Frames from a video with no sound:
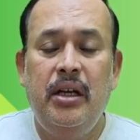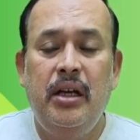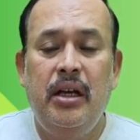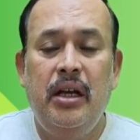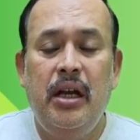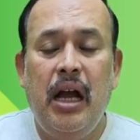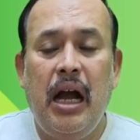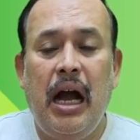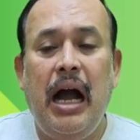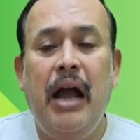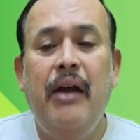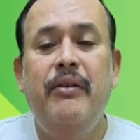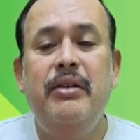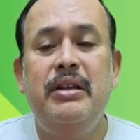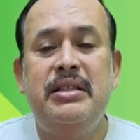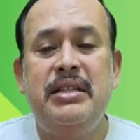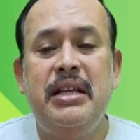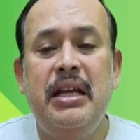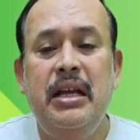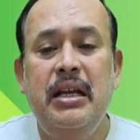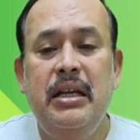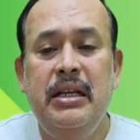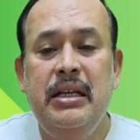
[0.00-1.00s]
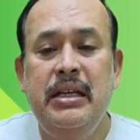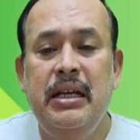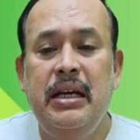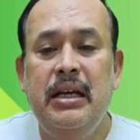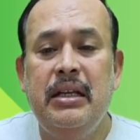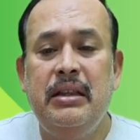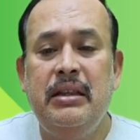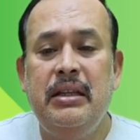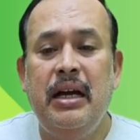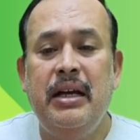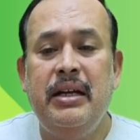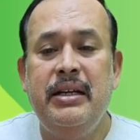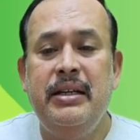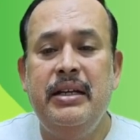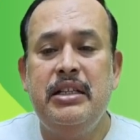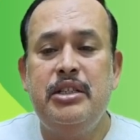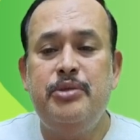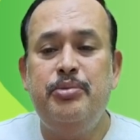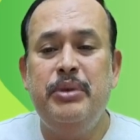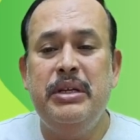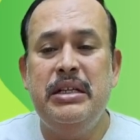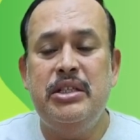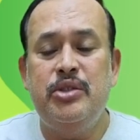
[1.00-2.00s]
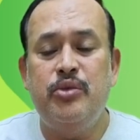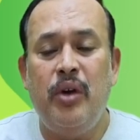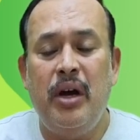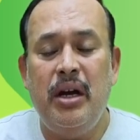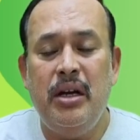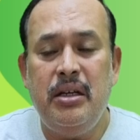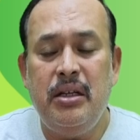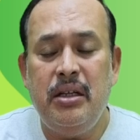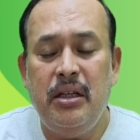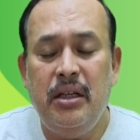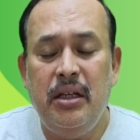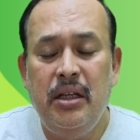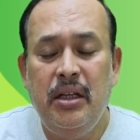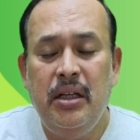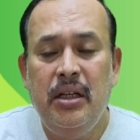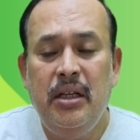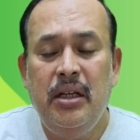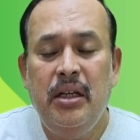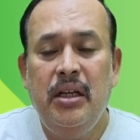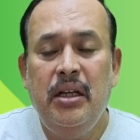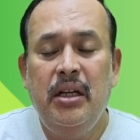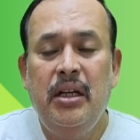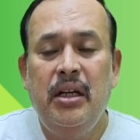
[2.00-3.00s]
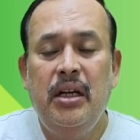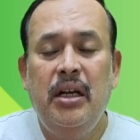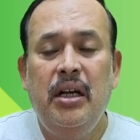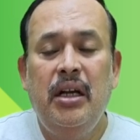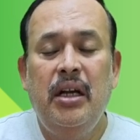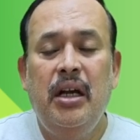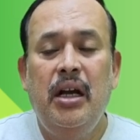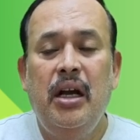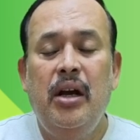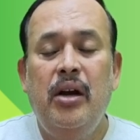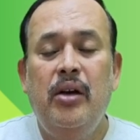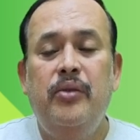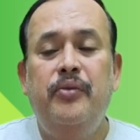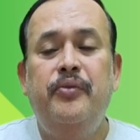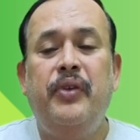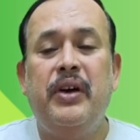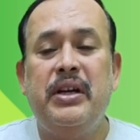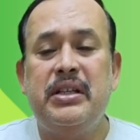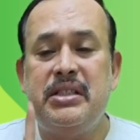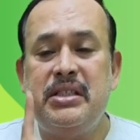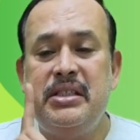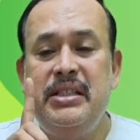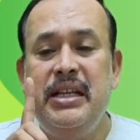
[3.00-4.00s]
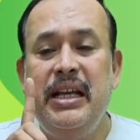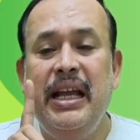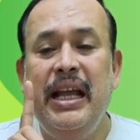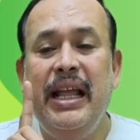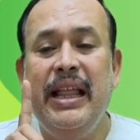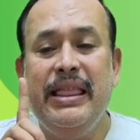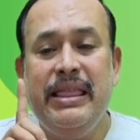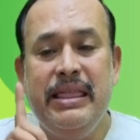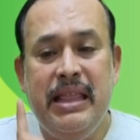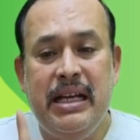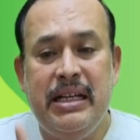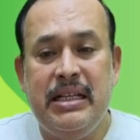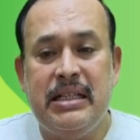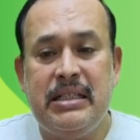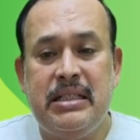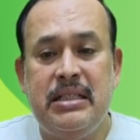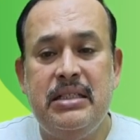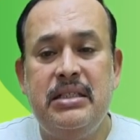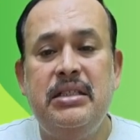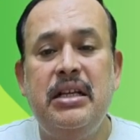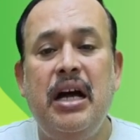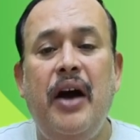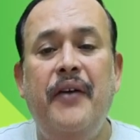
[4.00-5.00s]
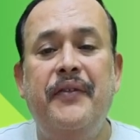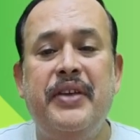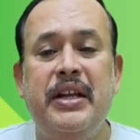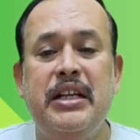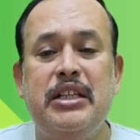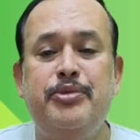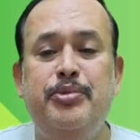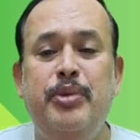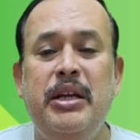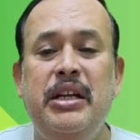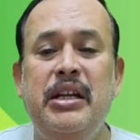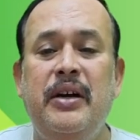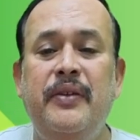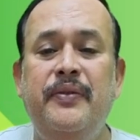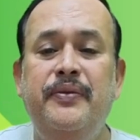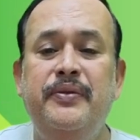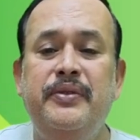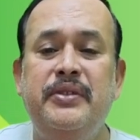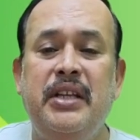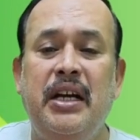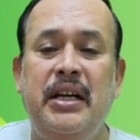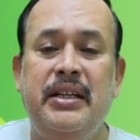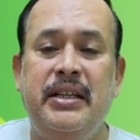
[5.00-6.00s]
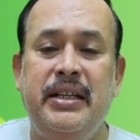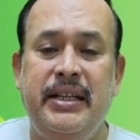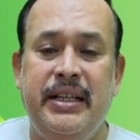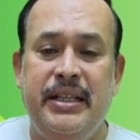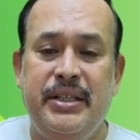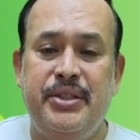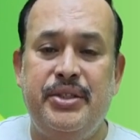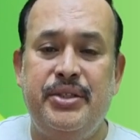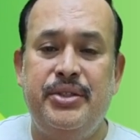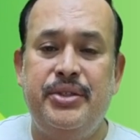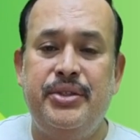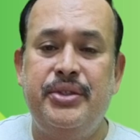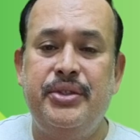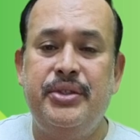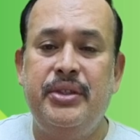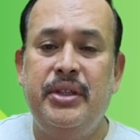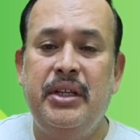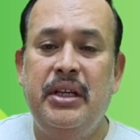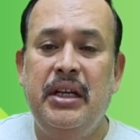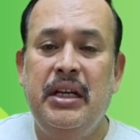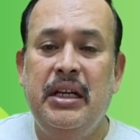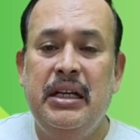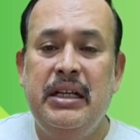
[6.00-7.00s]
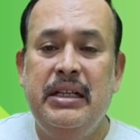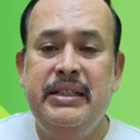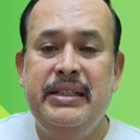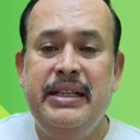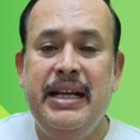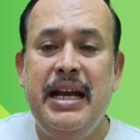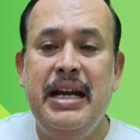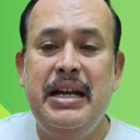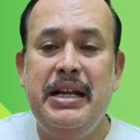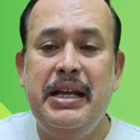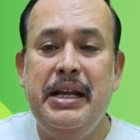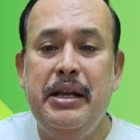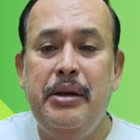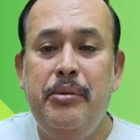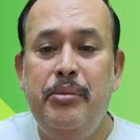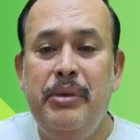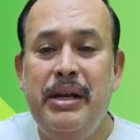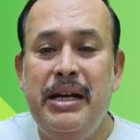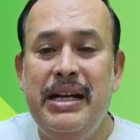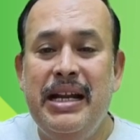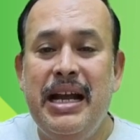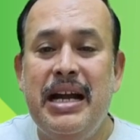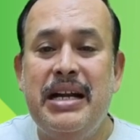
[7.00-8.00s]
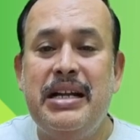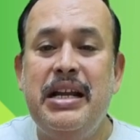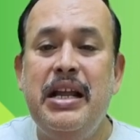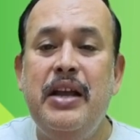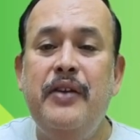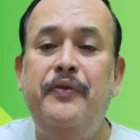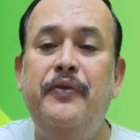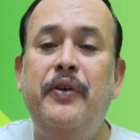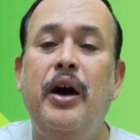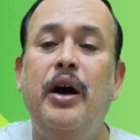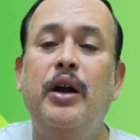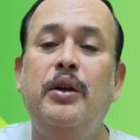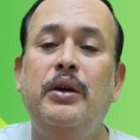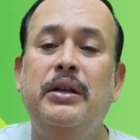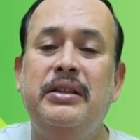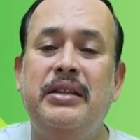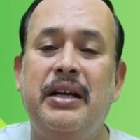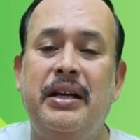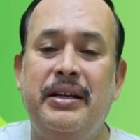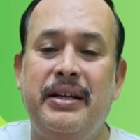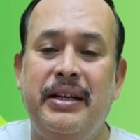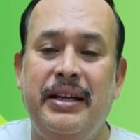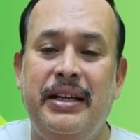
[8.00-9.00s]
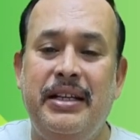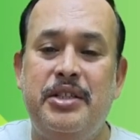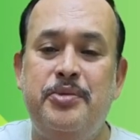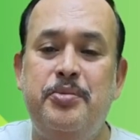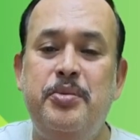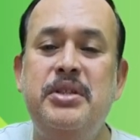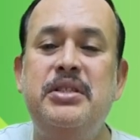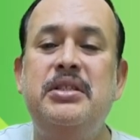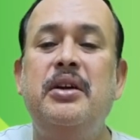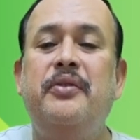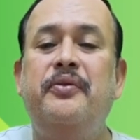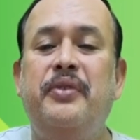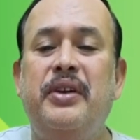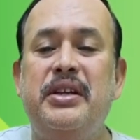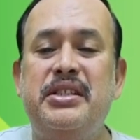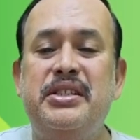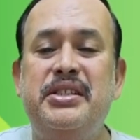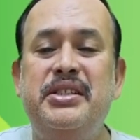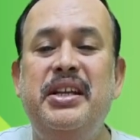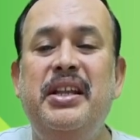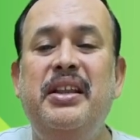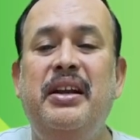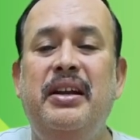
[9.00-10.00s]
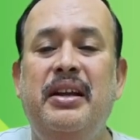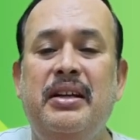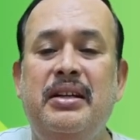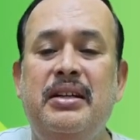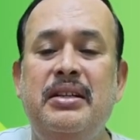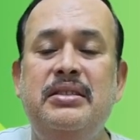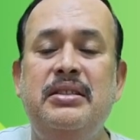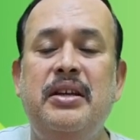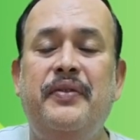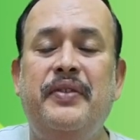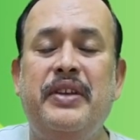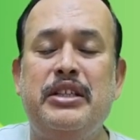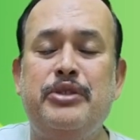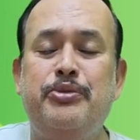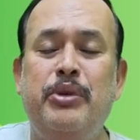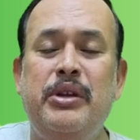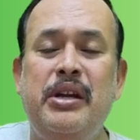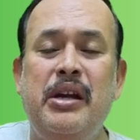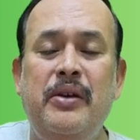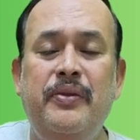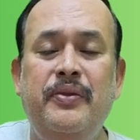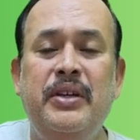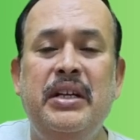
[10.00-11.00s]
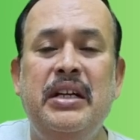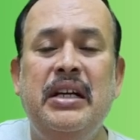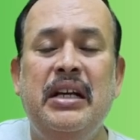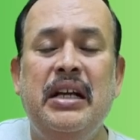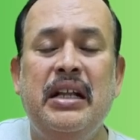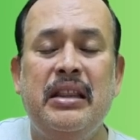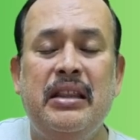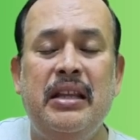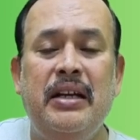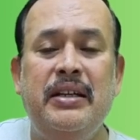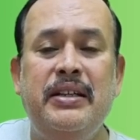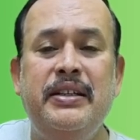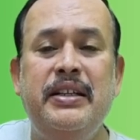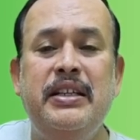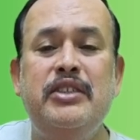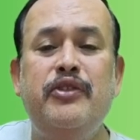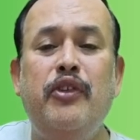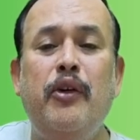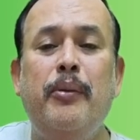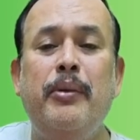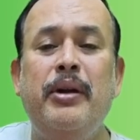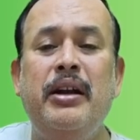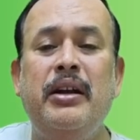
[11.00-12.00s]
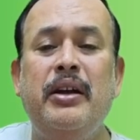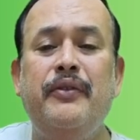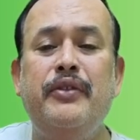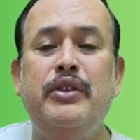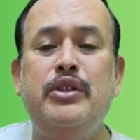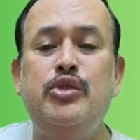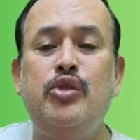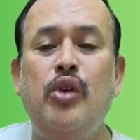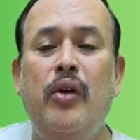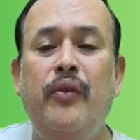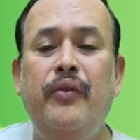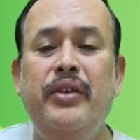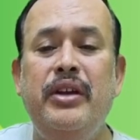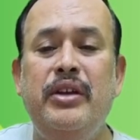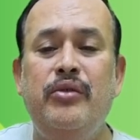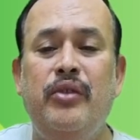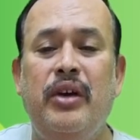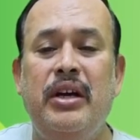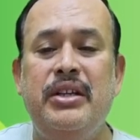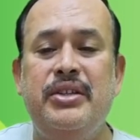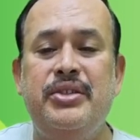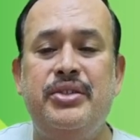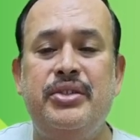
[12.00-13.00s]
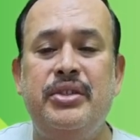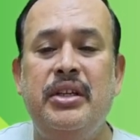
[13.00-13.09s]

I will say here 30 days means what? First day that occurs after expiry of 30 days. Date immediately following 30 days means the first day that occurs after expiry of 30 days from the date of issue of invoice.